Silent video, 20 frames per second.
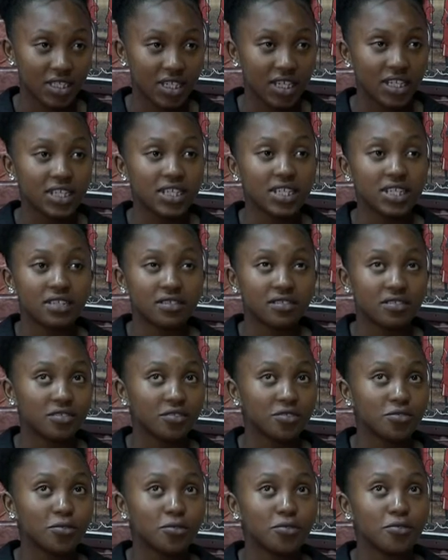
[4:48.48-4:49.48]
Yes,
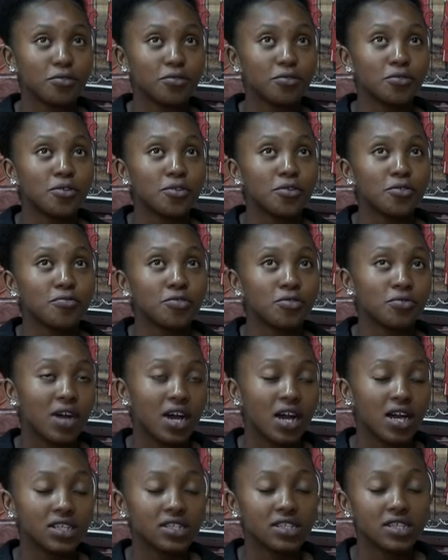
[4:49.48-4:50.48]
so we were
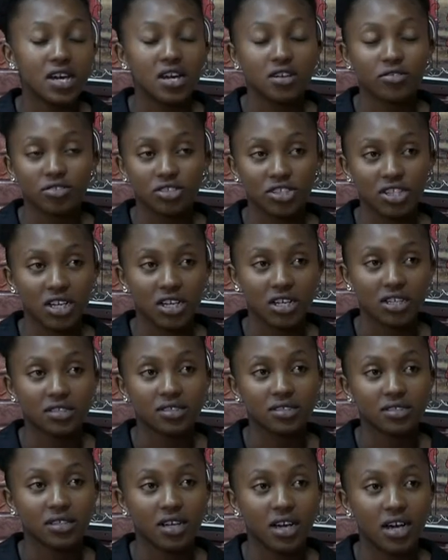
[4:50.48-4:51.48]
at
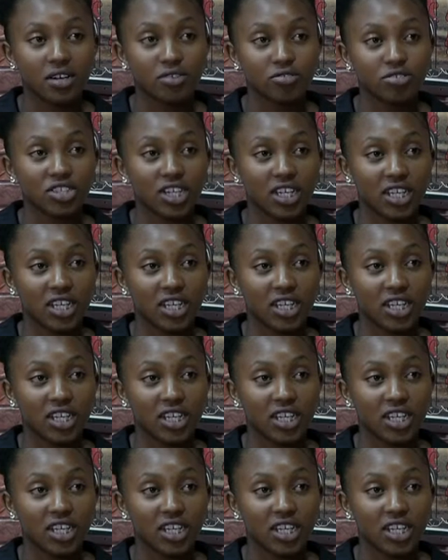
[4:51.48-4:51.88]
Arocha